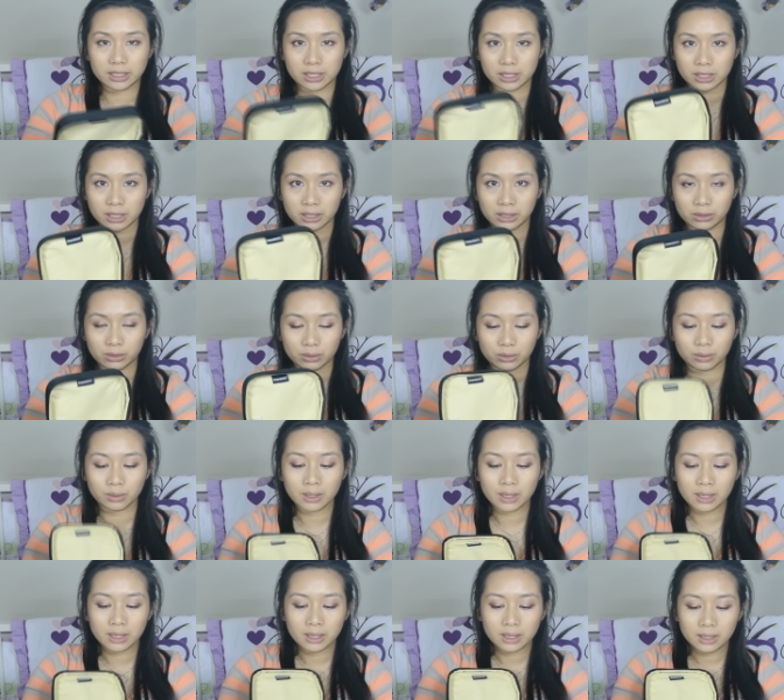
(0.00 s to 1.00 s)
this little
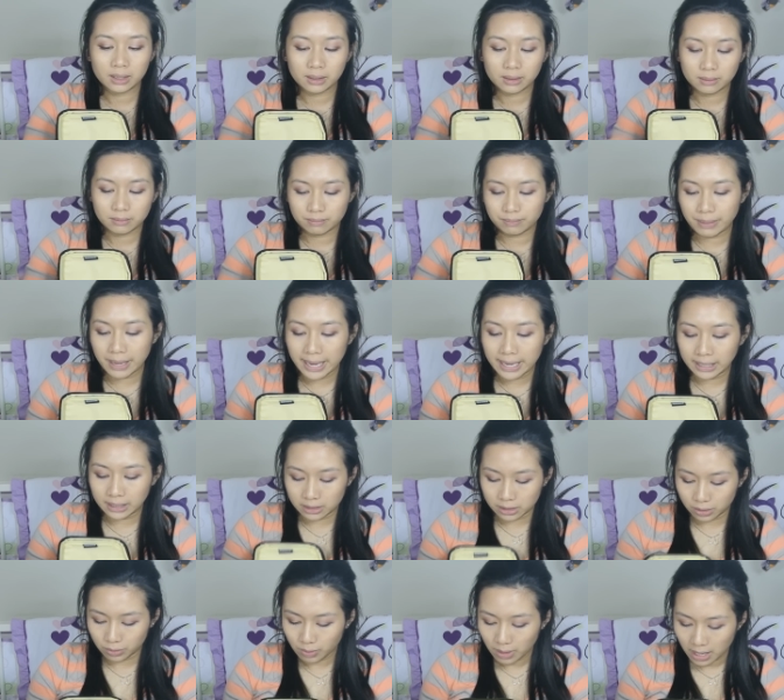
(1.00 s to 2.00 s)
bag
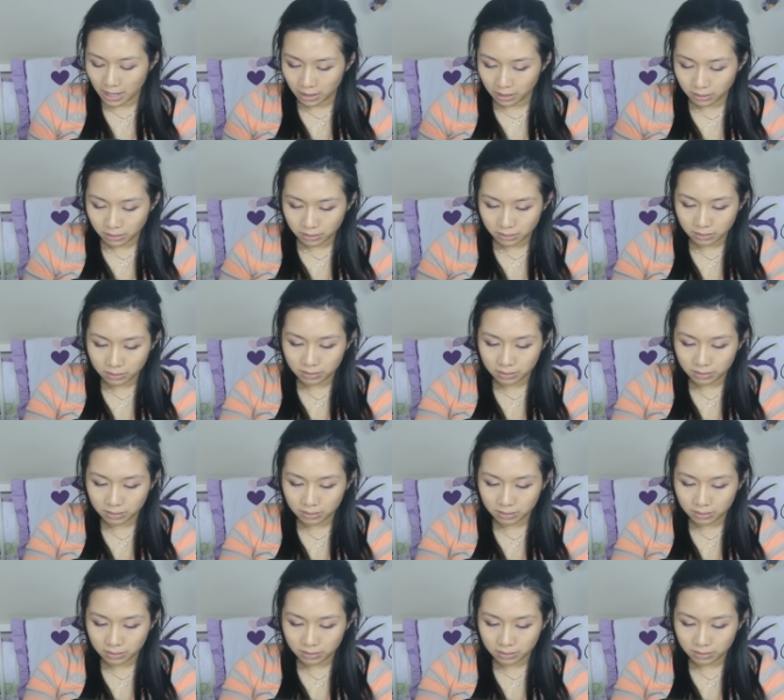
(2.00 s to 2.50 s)
as well.